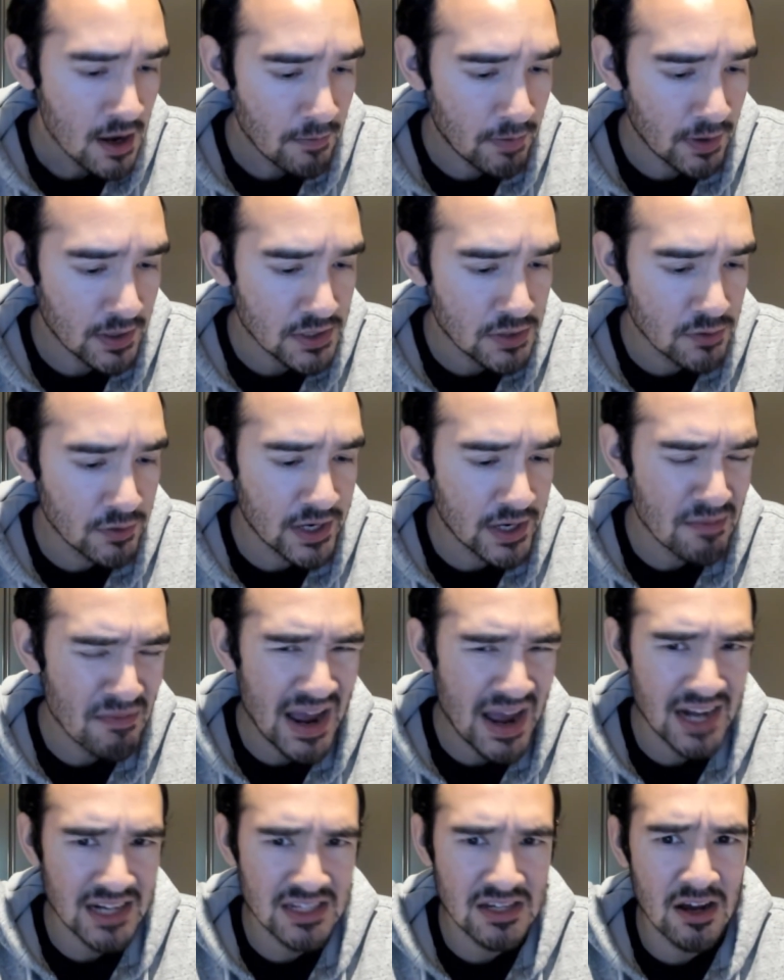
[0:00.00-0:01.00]
But you can
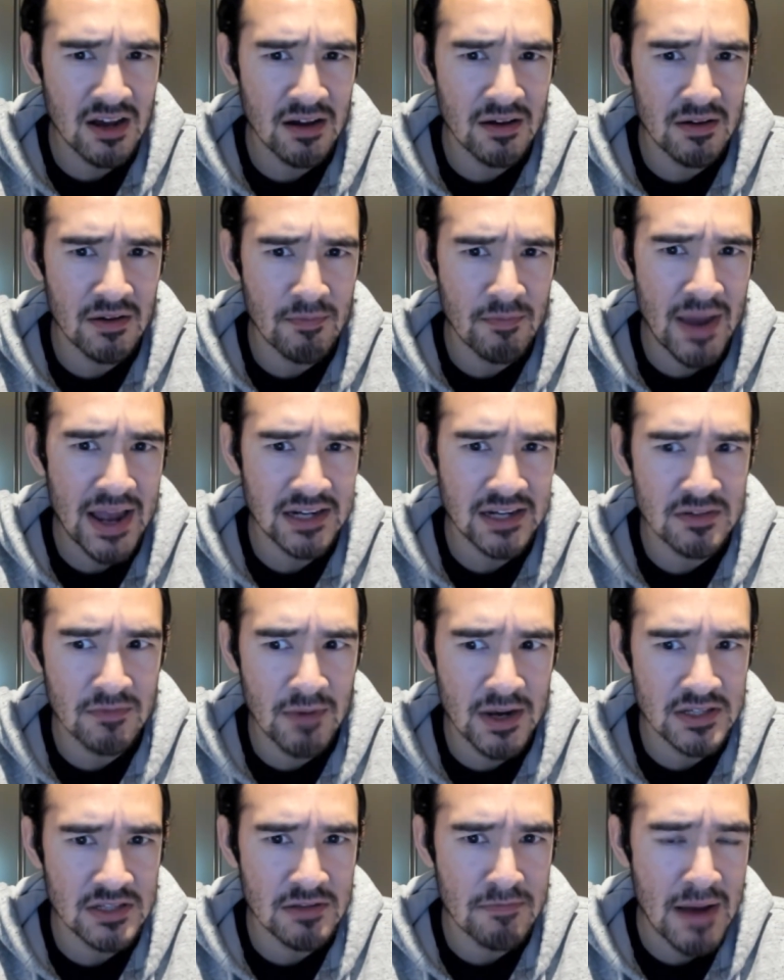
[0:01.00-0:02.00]

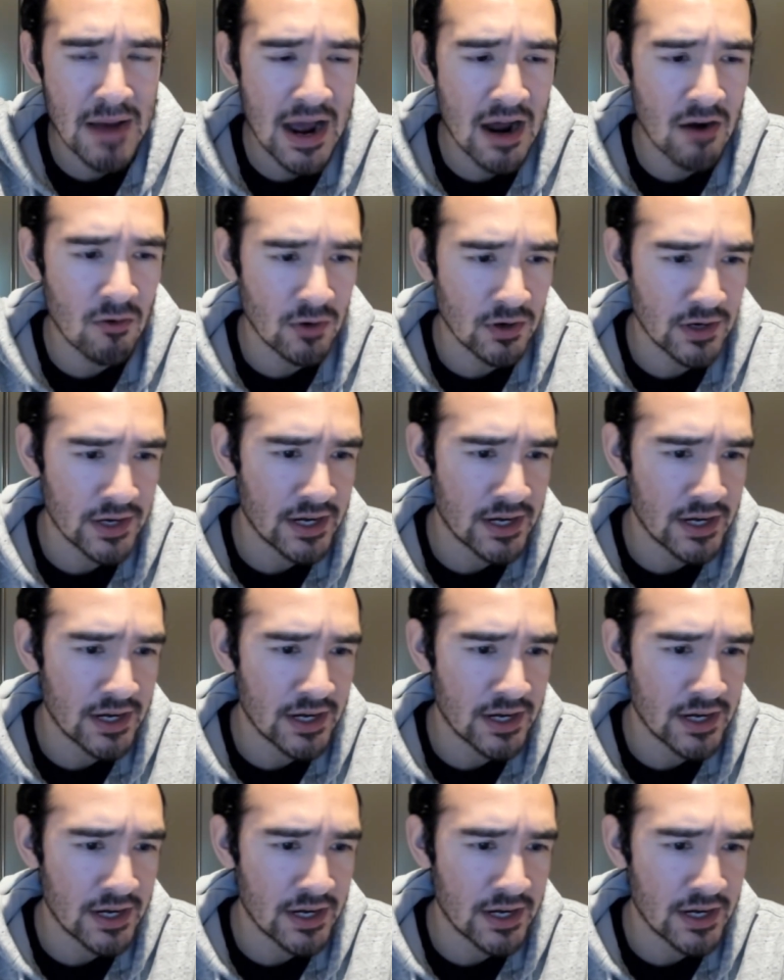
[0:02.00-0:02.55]
maximize the power.